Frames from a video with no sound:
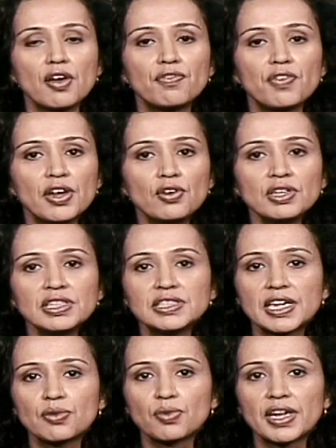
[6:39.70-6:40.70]
Federal and
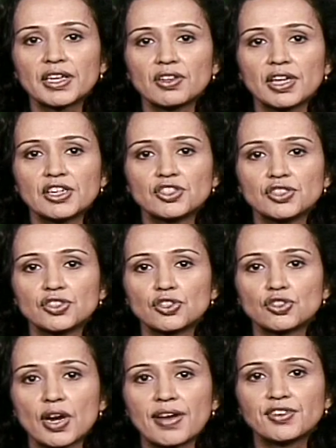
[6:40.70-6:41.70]
state regulations are
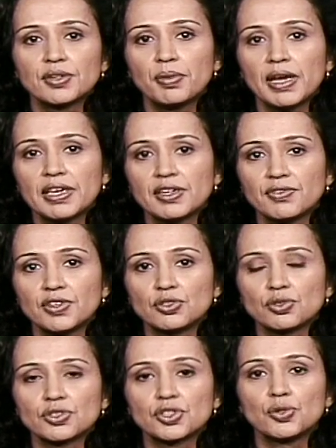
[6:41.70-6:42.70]
drafted by
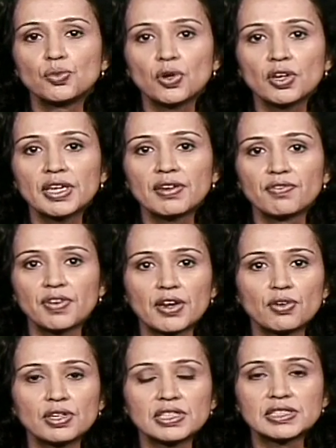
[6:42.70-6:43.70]
individuals who work in
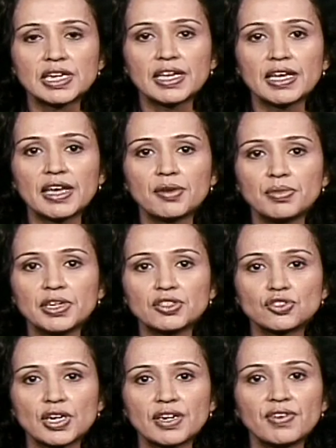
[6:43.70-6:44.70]
federal and state
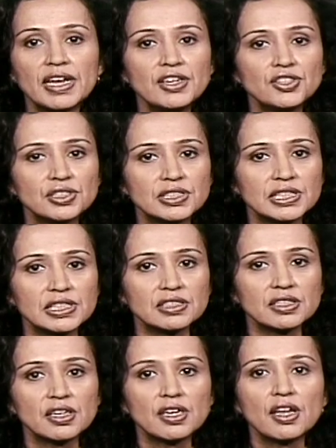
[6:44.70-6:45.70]
administrative
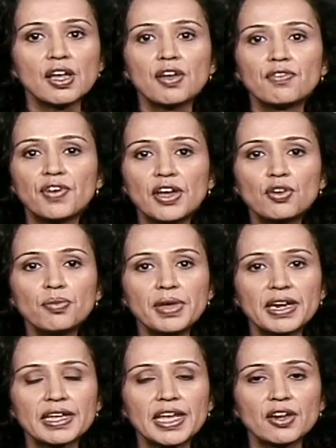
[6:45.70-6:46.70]
agencies. Federal
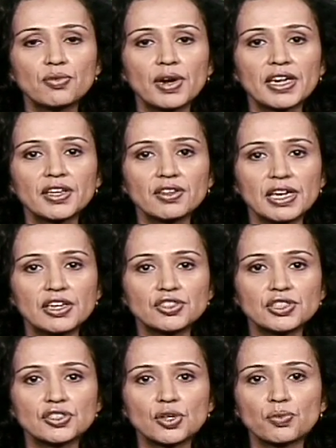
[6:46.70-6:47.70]
Medicaid
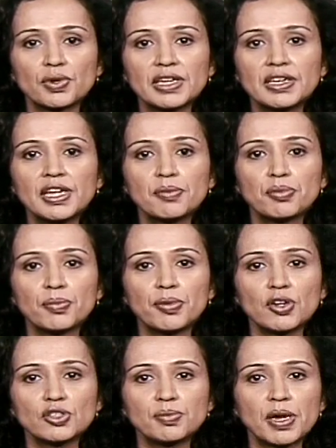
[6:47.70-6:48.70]
regulations are written and
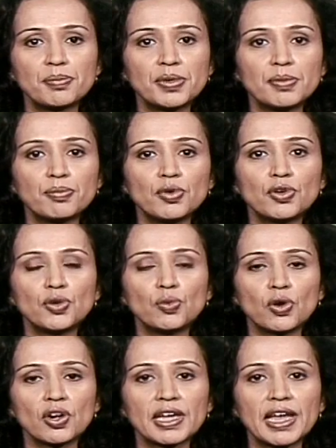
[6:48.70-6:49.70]
proposed by people who
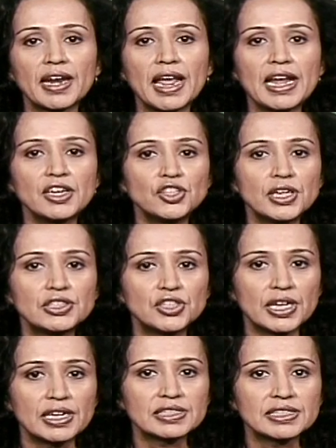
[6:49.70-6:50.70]
work at
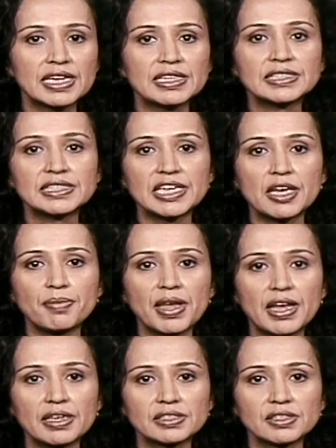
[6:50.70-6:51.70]
HHS and
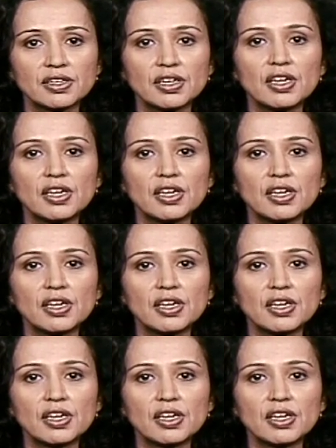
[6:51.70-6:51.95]
CMS.